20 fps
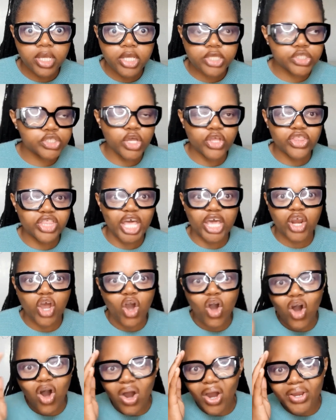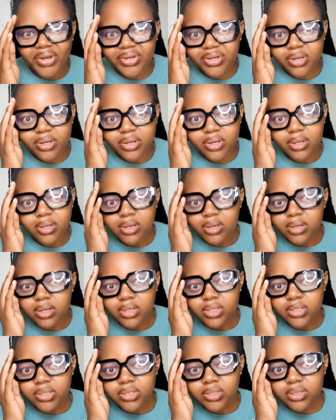it's not that hard.
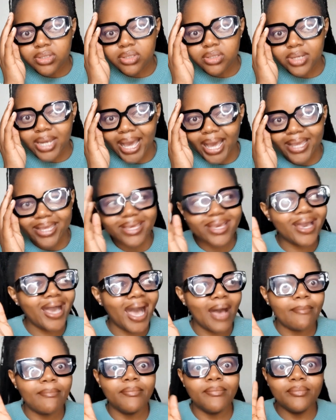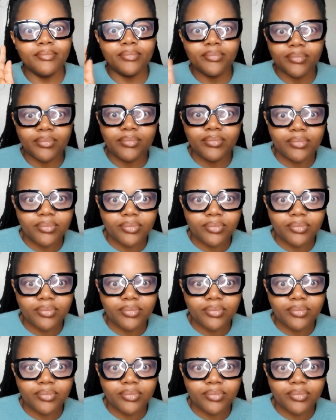Like, I'm